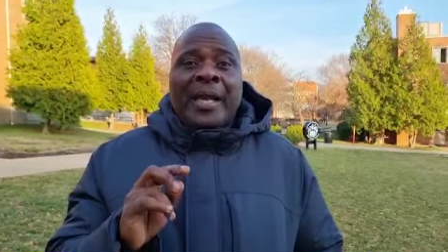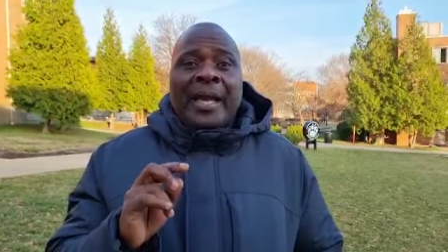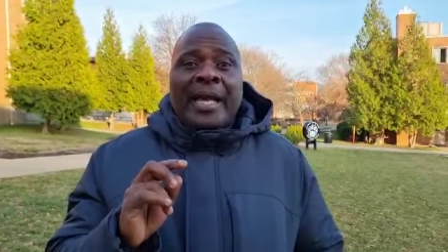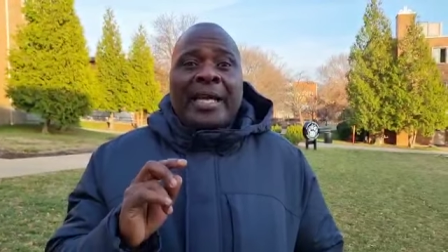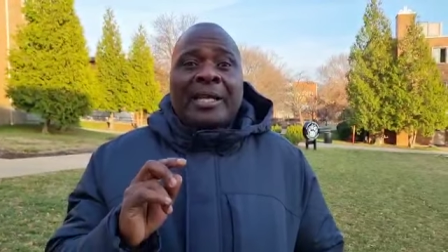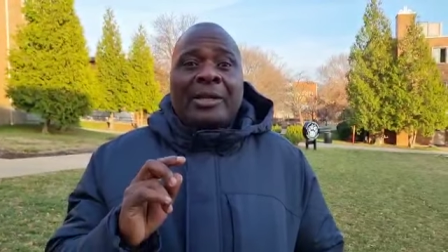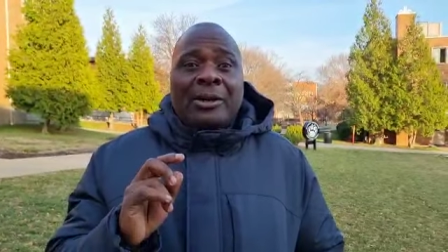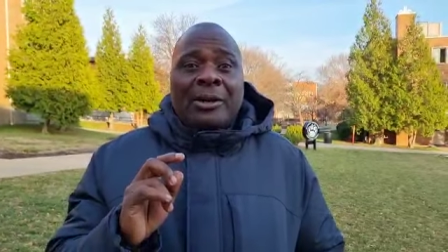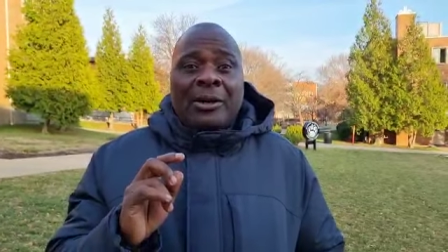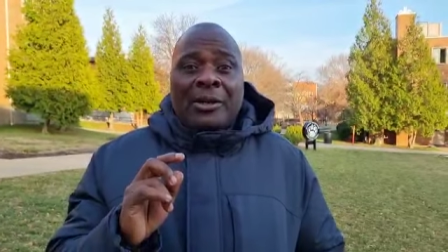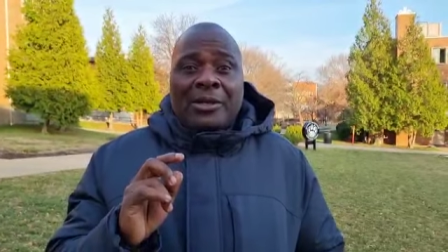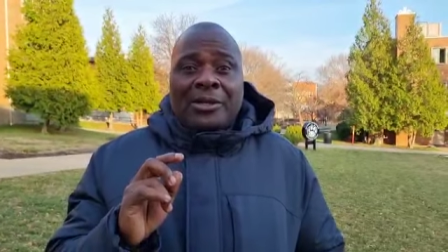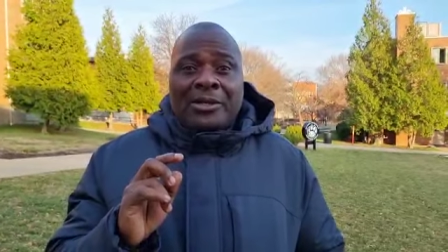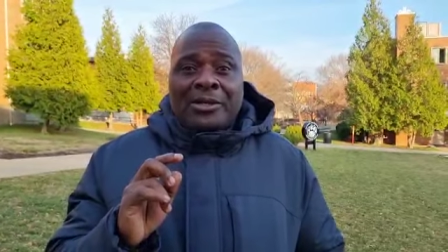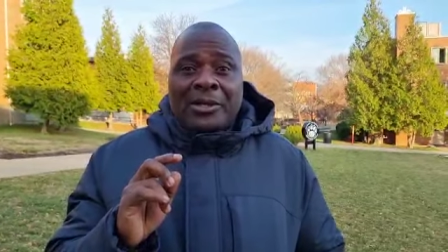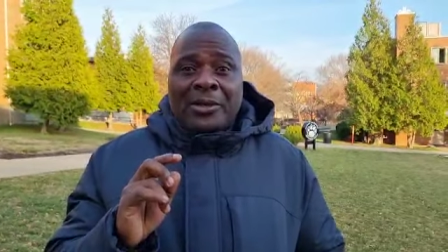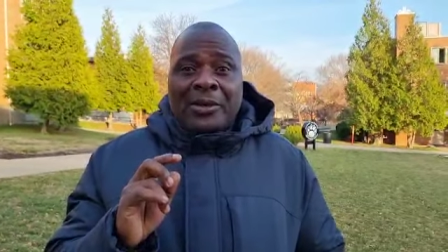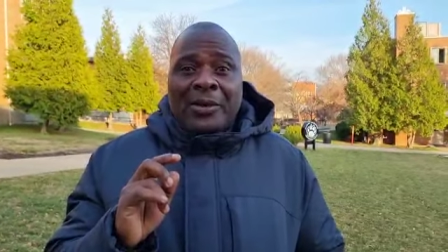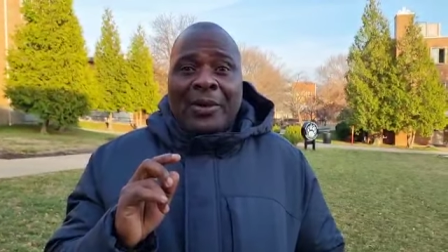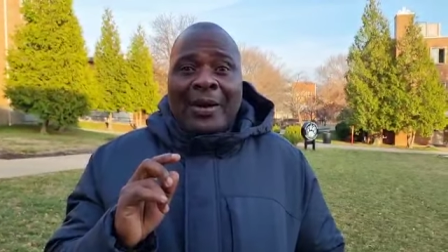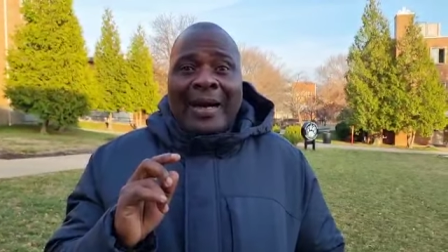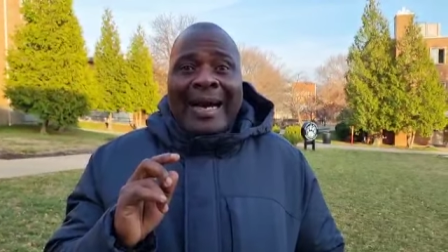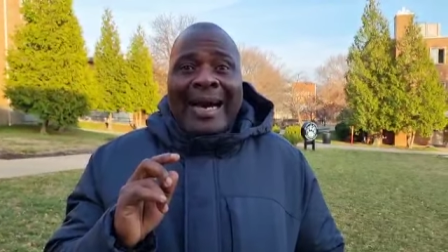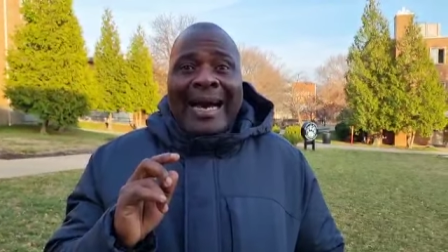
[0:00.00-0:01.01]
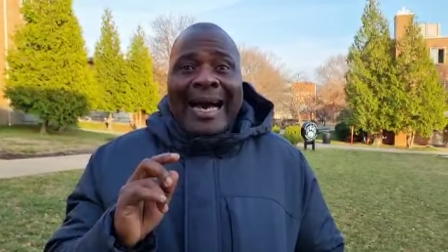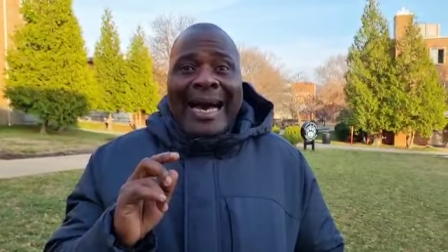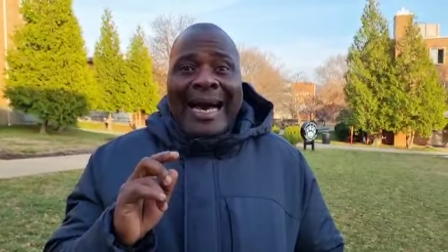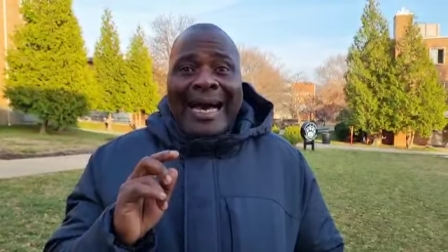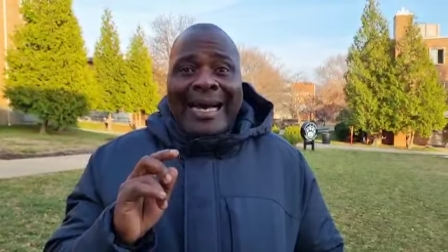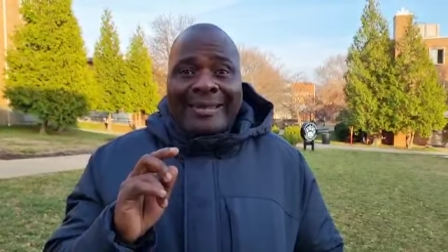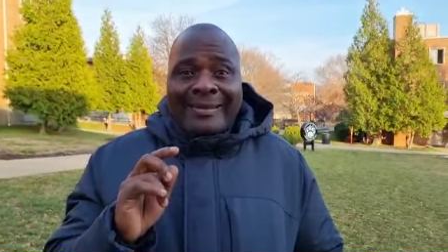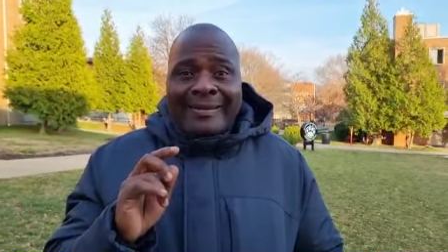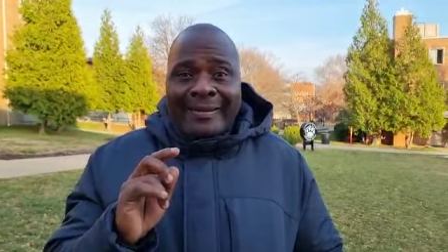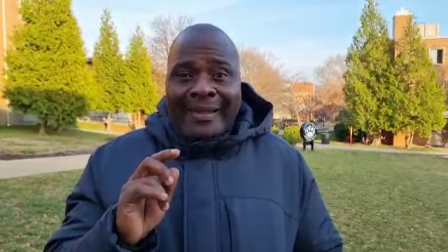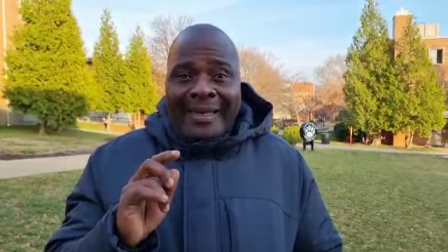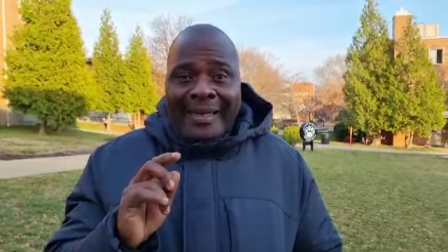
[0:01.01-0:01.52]
and also
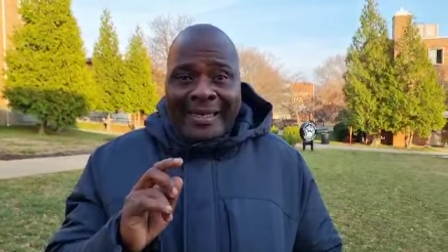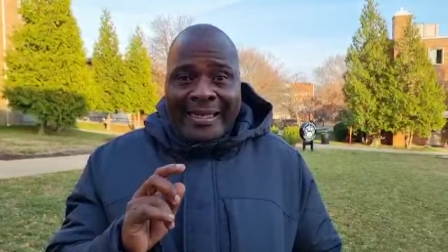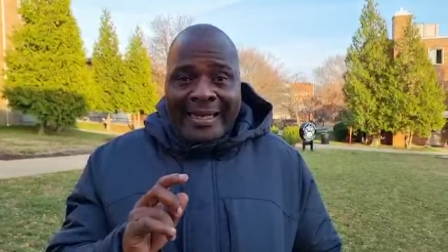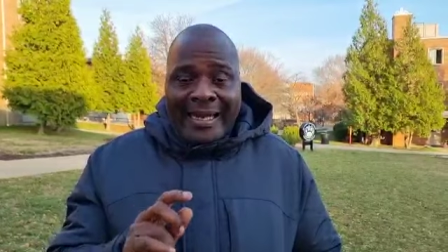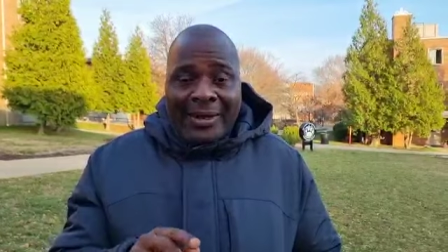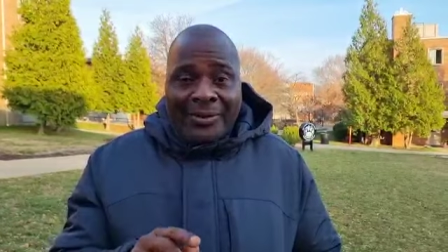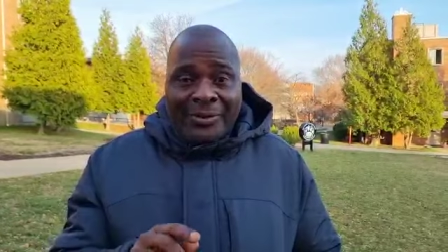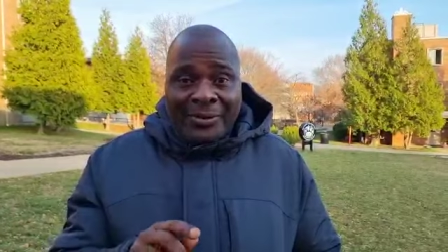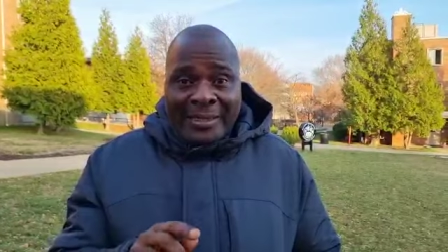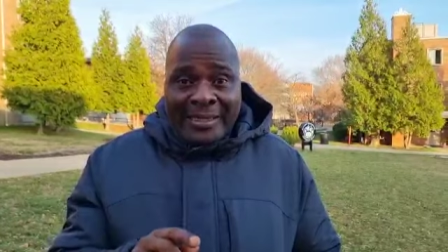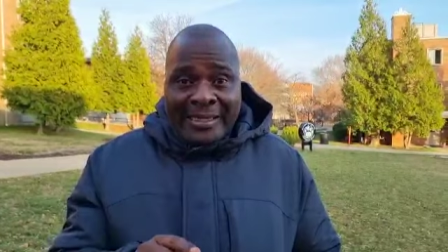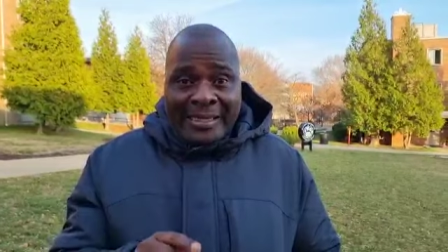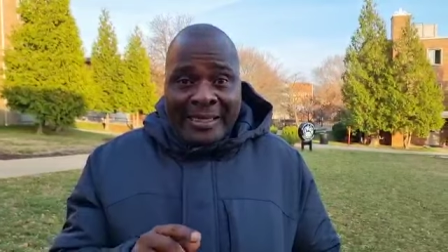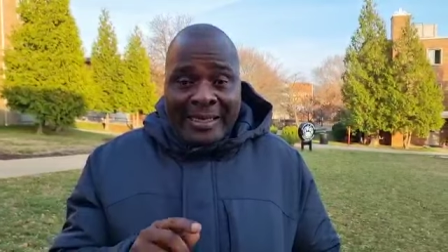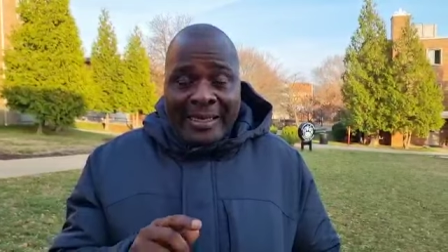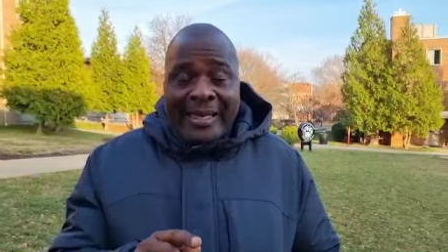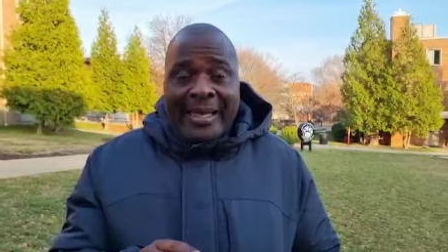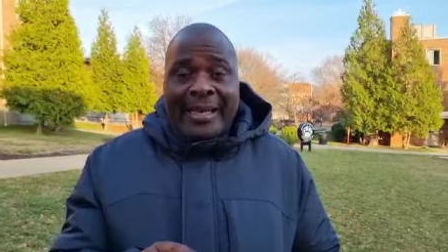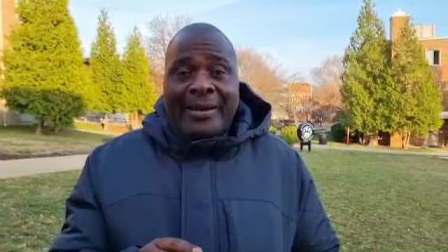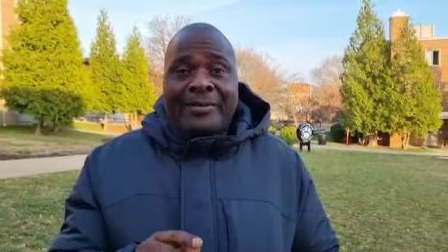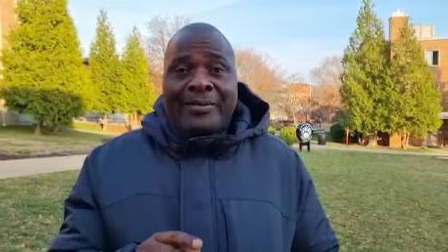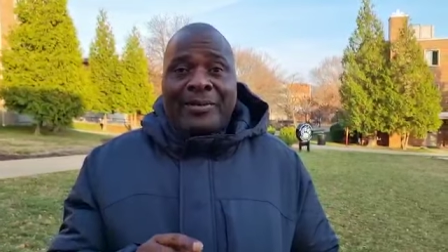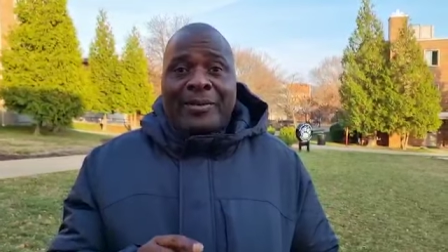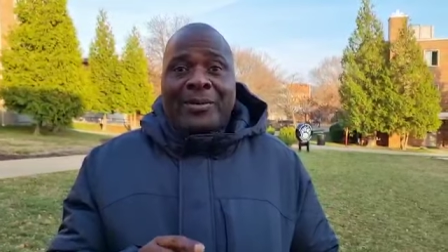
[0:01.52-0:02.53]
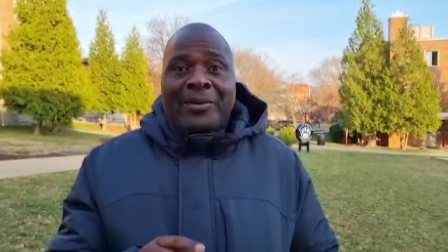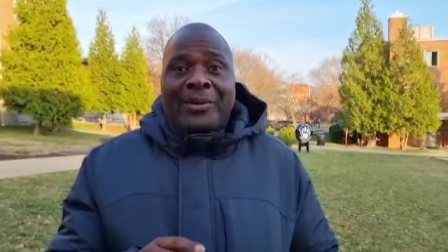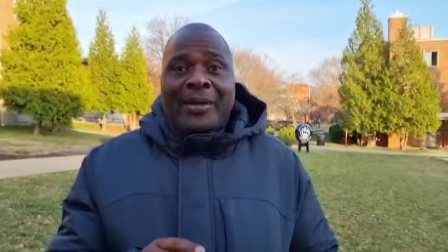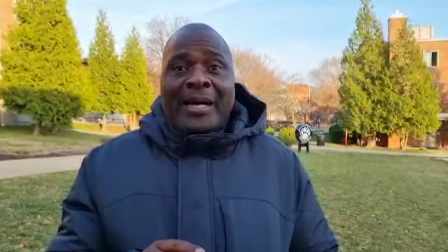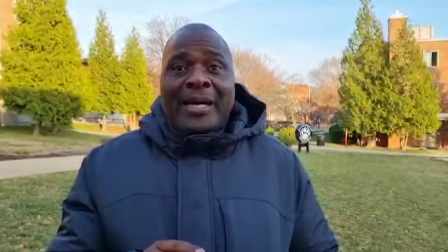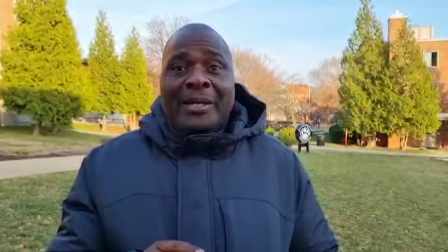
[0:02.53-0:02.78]
at the county level,